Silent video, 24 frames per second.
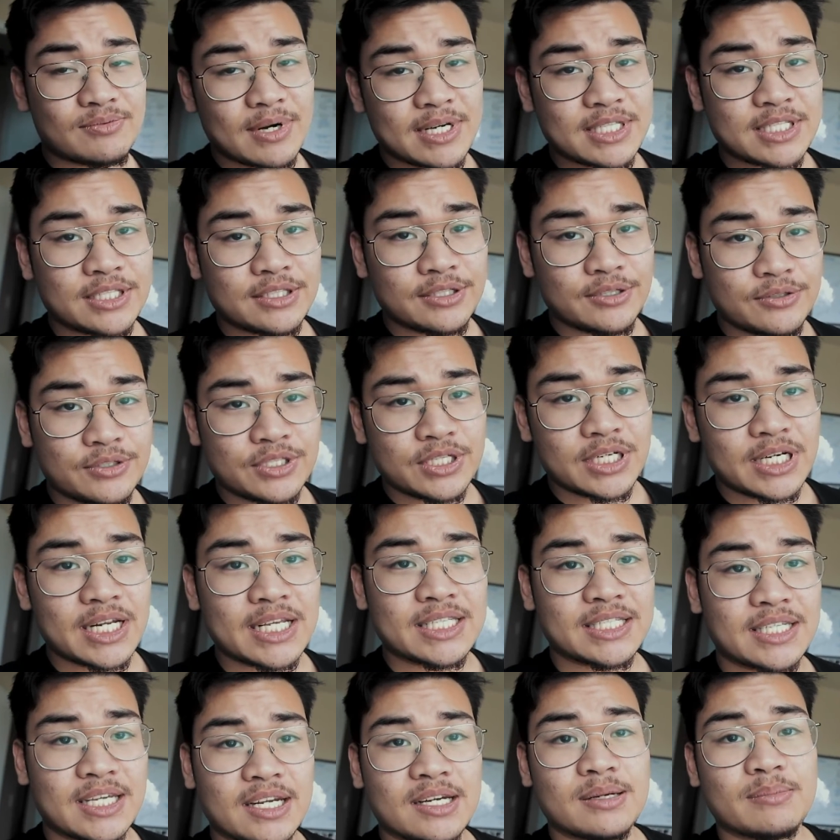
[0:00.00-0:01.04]
resolution
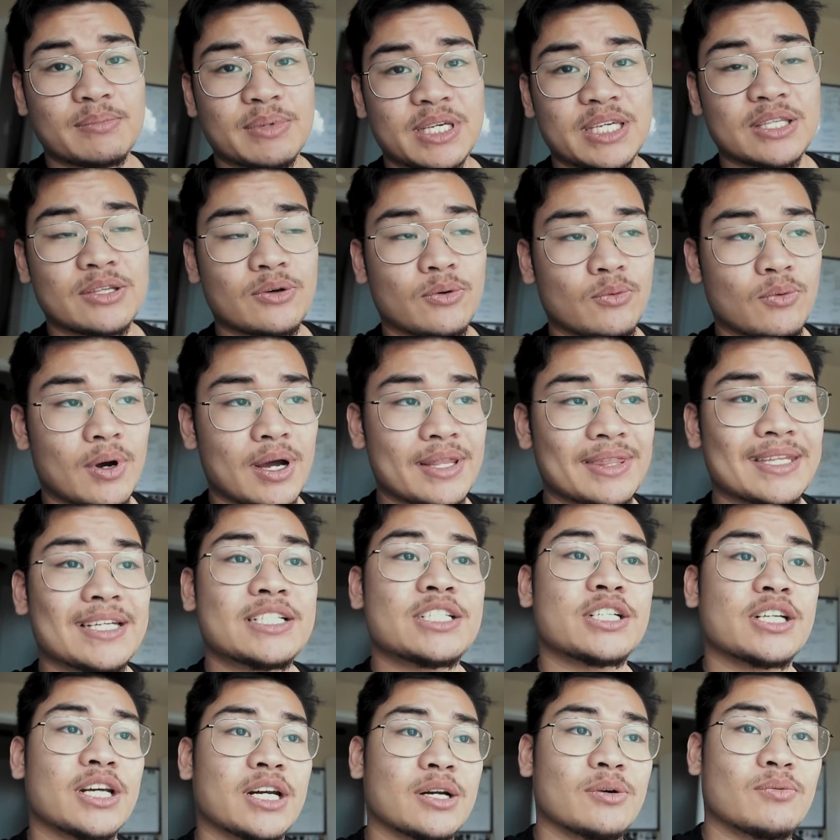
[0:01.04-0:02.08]
is gonna be the one
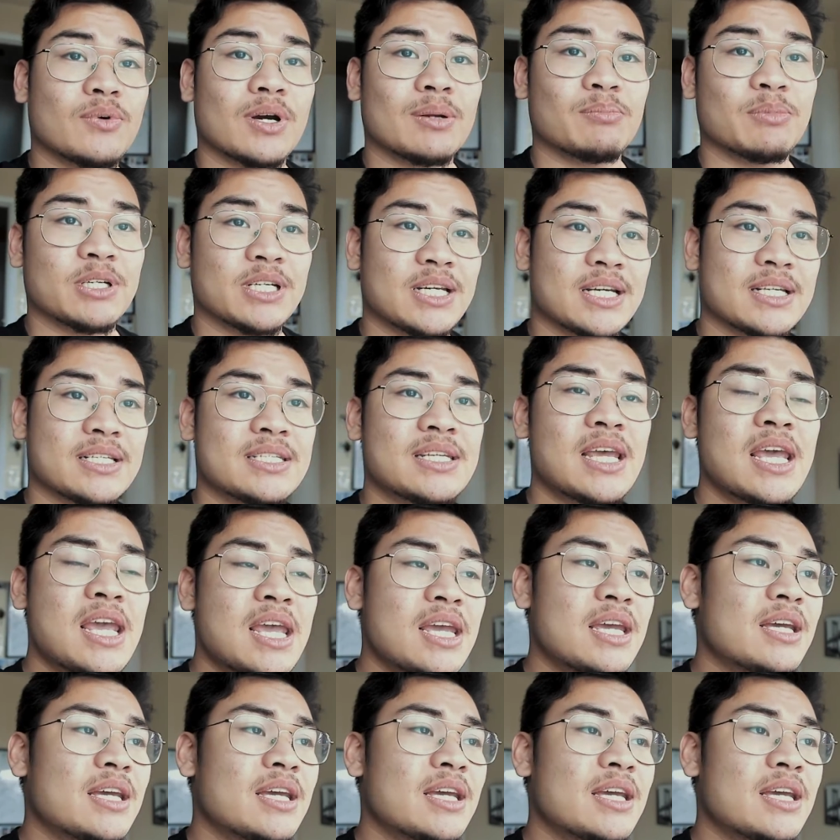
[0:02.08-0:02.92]
that you're gonna want, because